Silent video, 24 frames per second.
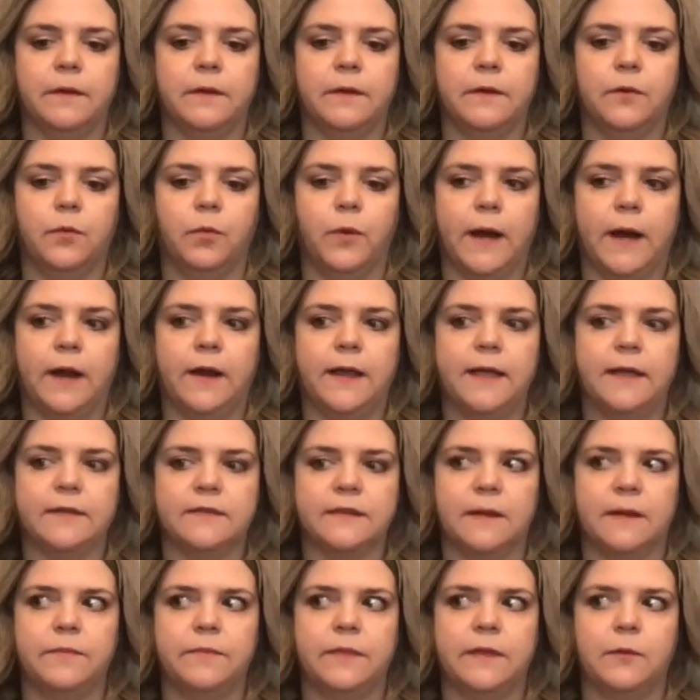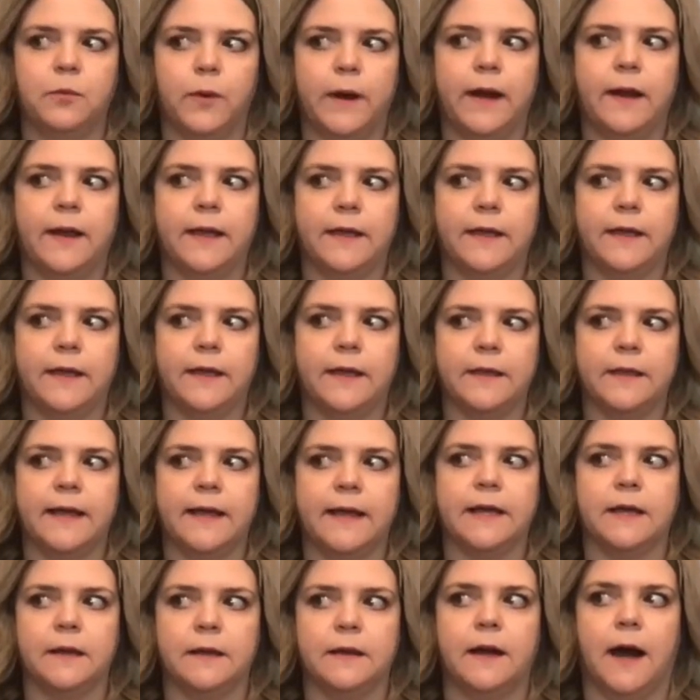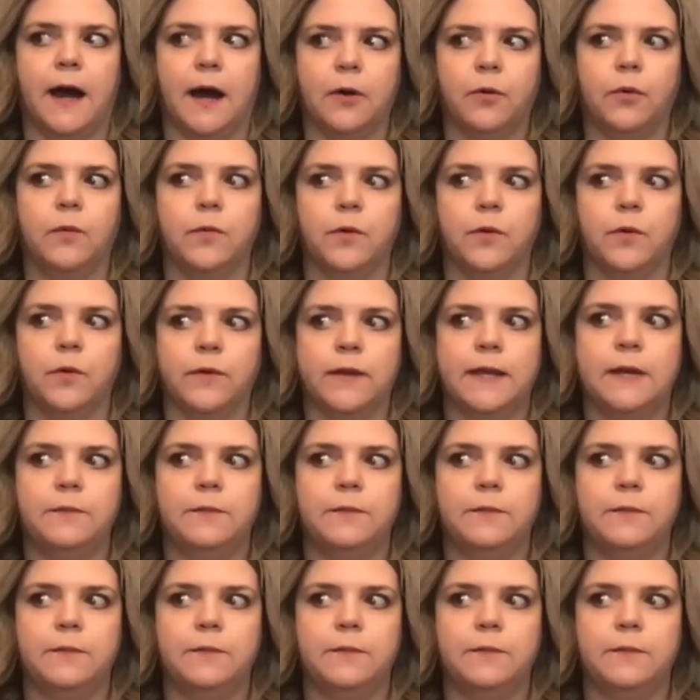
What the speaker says: wearing like an aquamarine